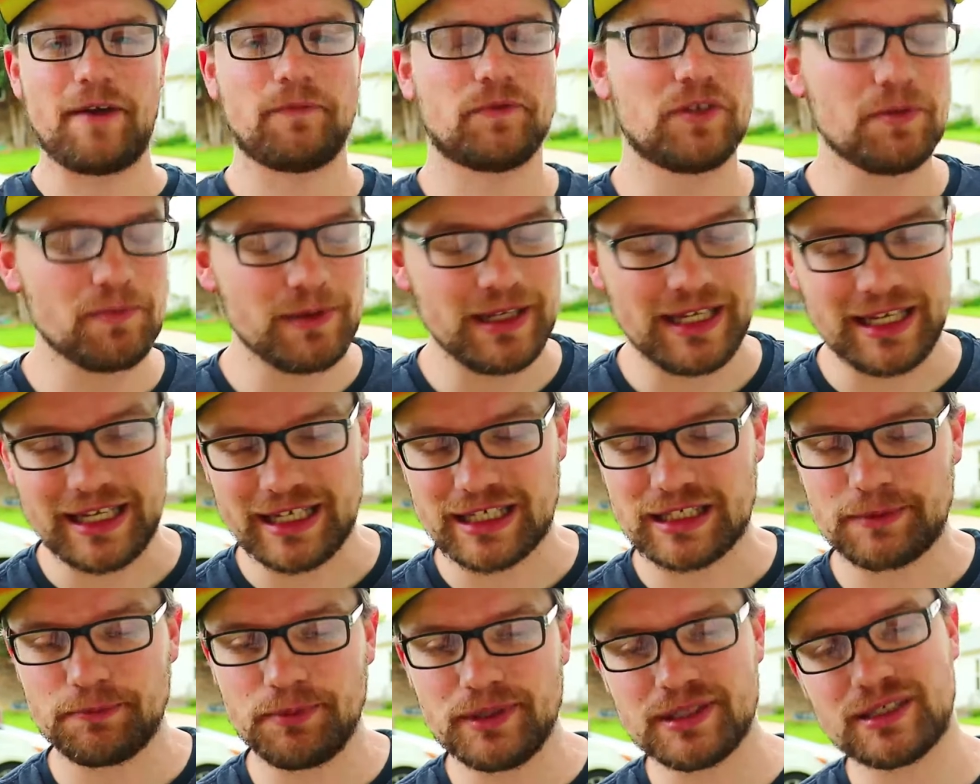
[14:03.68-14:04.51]
have to be
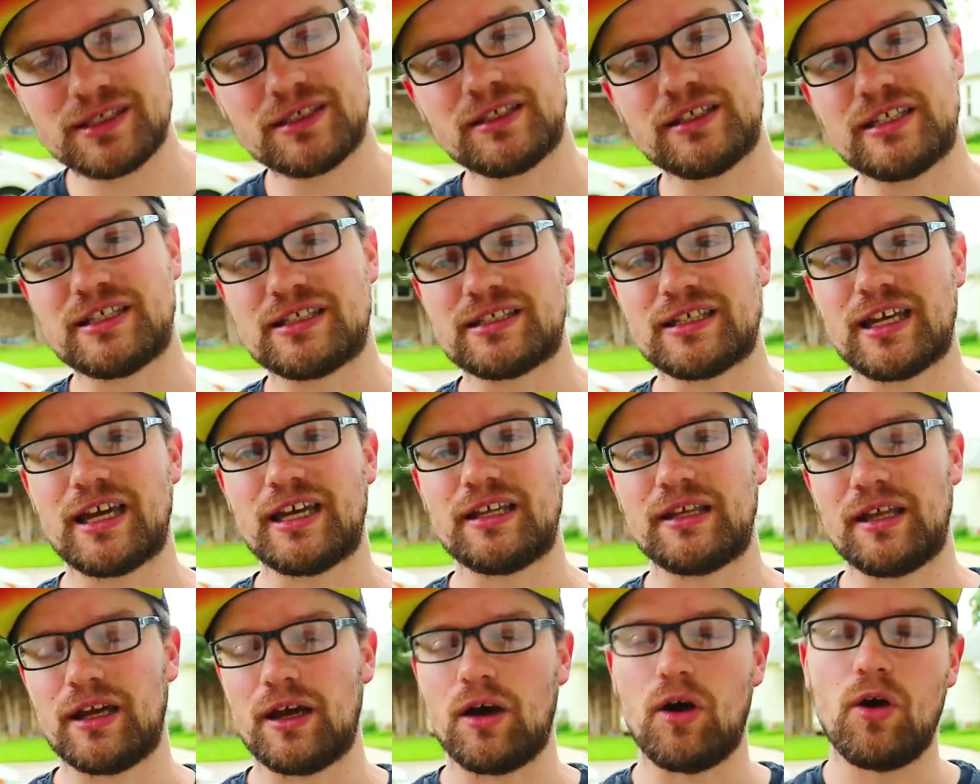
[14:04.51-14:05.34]
explicitly
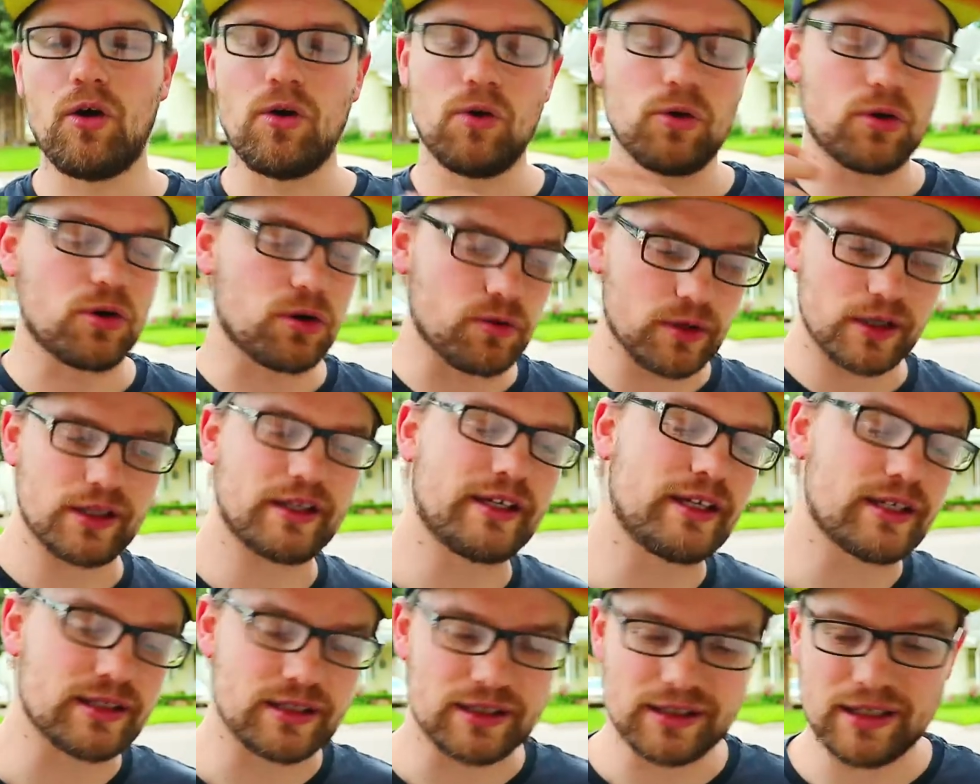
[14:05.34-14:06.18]
said that, oh,
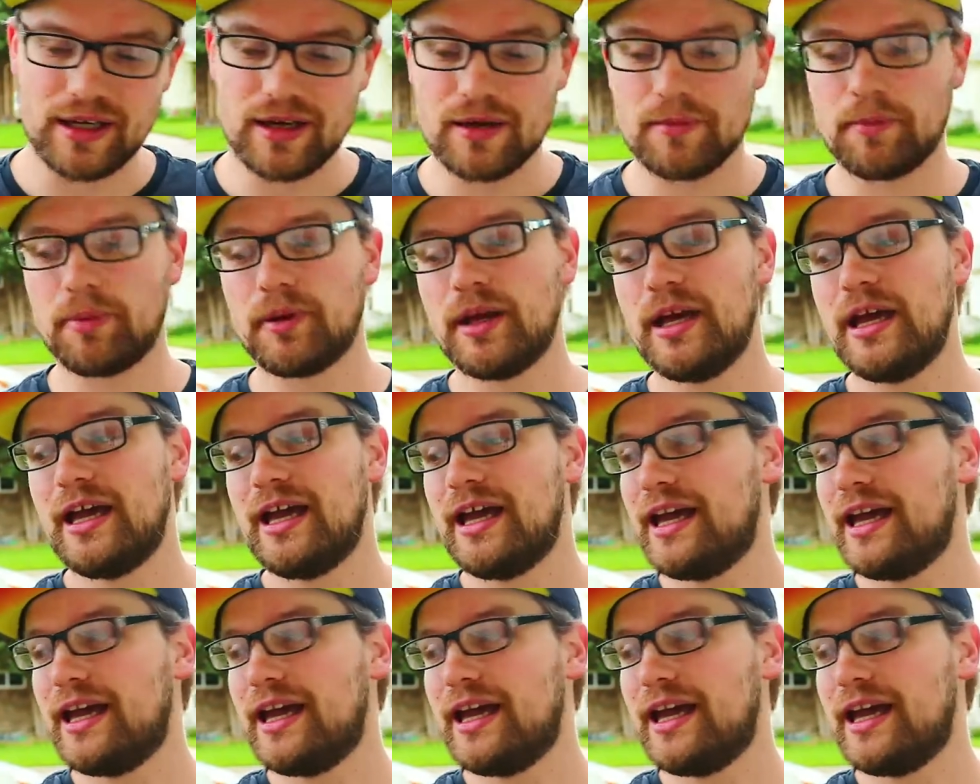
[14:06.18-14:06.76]
Corellia is a dump.